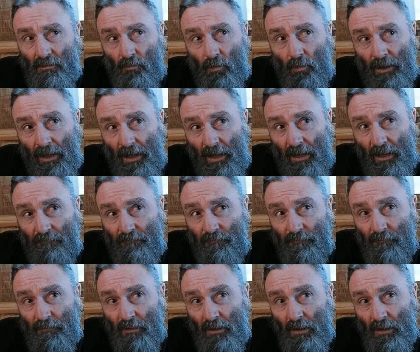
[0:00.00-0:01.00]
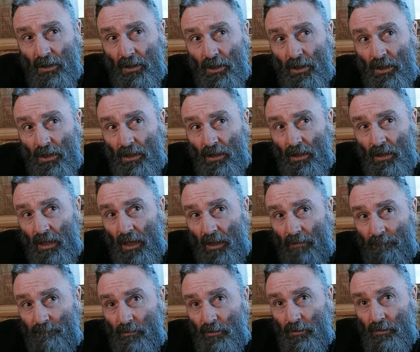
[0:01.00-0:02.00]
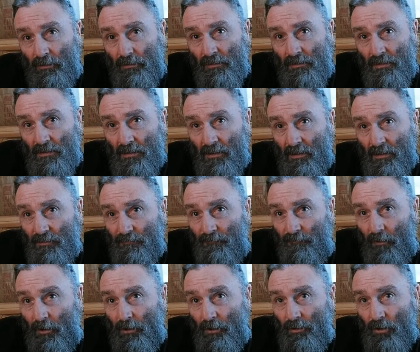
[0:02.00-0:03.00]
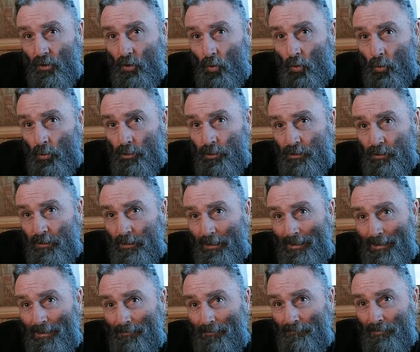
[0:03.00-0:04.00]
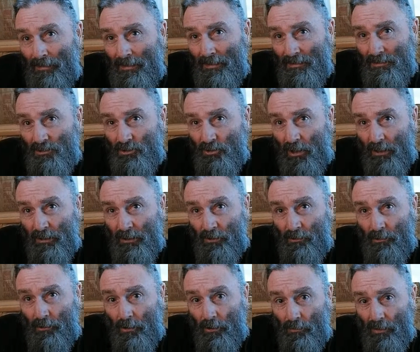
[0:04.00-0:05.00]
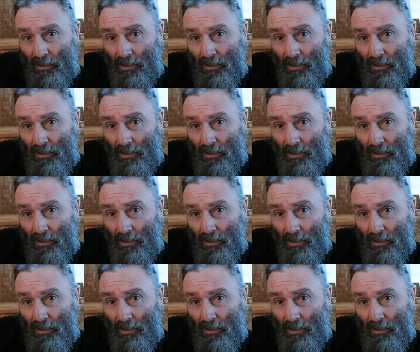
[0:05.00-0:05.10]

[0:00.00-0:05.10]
What I have learnt this far north is trying to grow